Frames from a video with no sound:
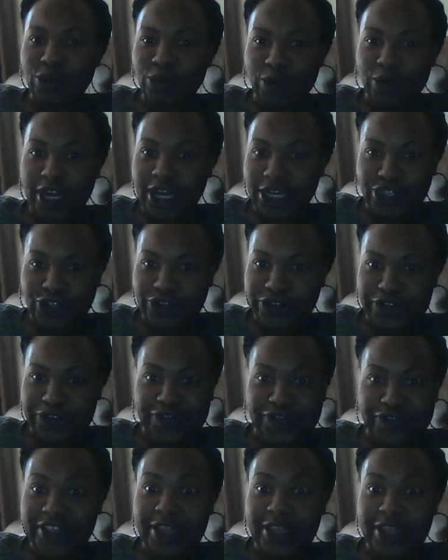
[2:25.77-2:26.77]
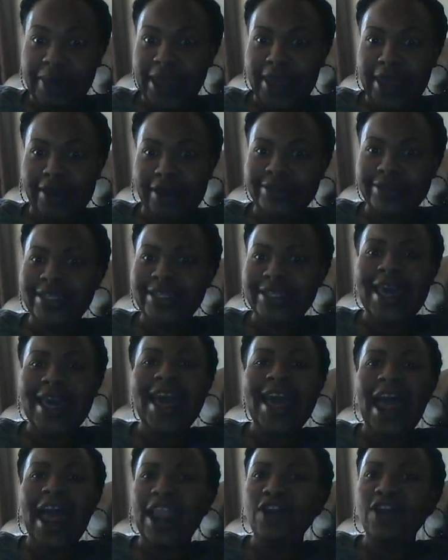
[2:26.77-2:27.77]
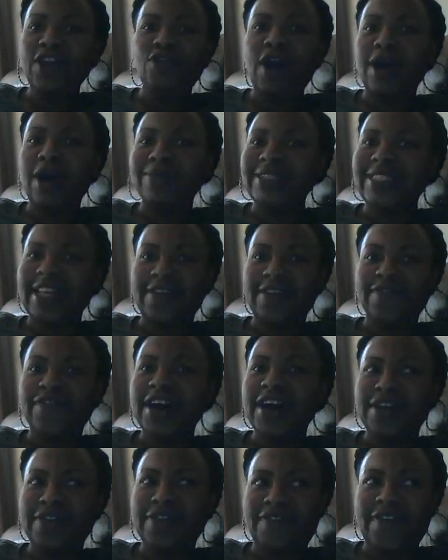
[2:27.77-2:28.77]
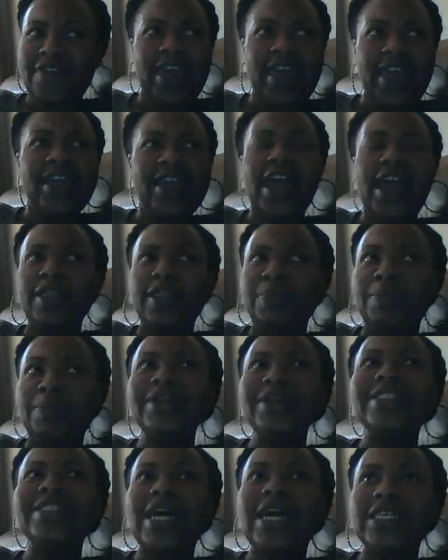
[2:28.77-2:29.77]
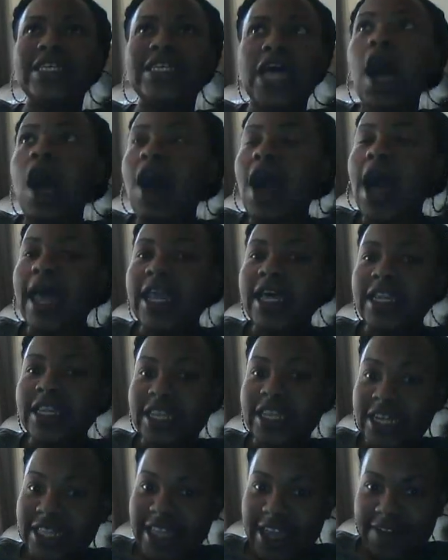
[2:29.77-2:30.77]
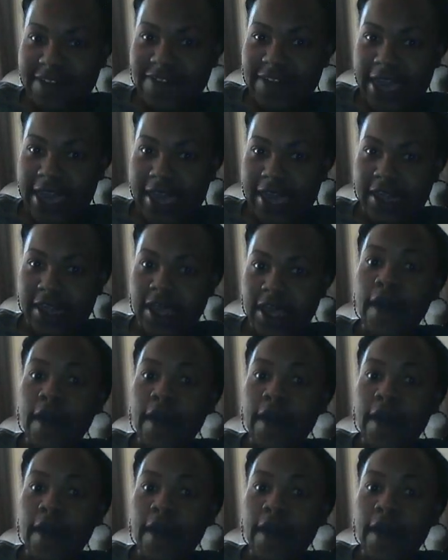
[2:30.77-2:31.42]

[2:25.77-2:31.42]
350 pounds, I didn't know I was that fucking fat. Like the pictures I saw, I didn't look that fat.